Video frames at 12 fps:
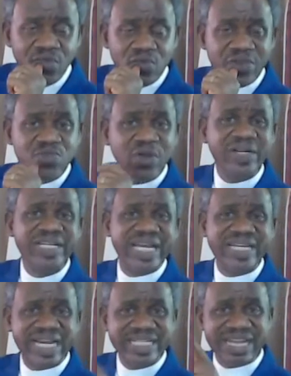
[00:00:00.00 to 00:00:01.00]
So it's not death
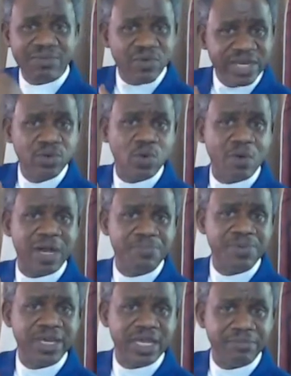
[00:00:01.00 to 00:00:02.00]
that determines when he'll come
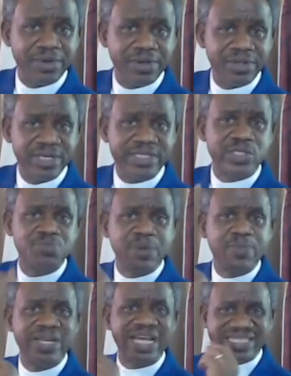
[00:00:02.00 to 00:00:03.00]
and pick anybody. It is
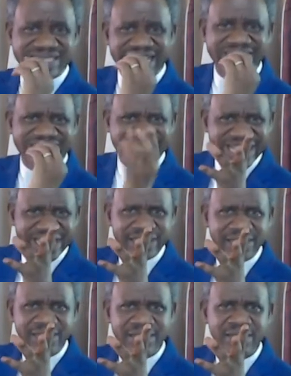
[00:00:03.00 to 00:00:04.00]
people that start
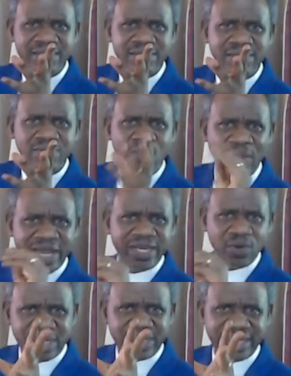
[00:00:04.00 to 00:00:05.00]
saying when
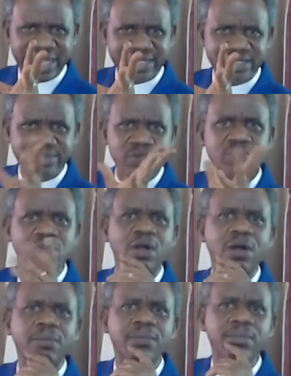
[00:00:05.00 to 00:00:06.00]
they want death to come.